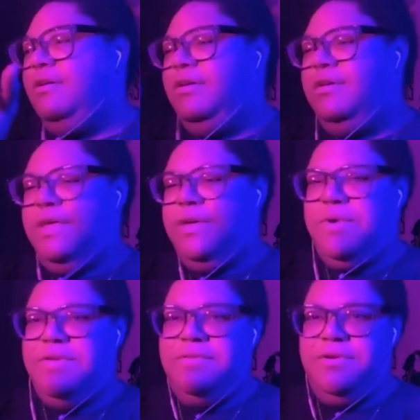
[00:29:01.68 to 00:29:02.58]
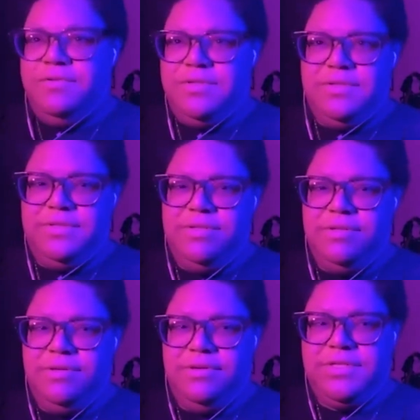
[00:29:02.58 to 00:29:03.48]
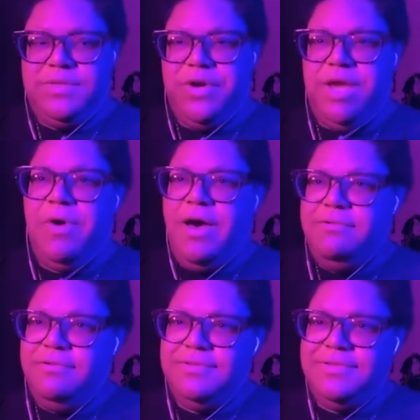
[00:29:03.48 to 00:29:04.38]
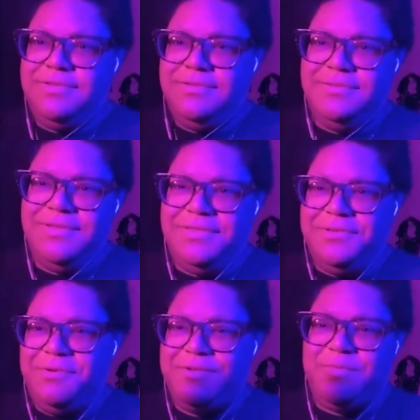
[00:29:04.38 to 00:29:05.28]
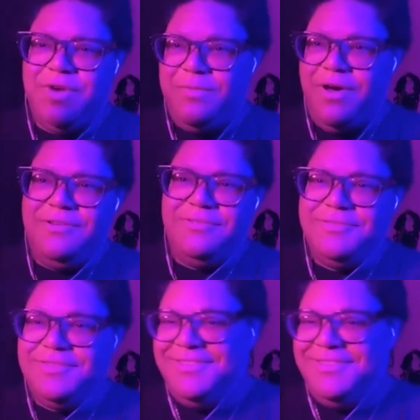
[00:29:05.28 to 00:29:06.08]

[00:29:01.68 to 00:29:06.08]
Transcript: like one of those spray bottles the little spray bottles.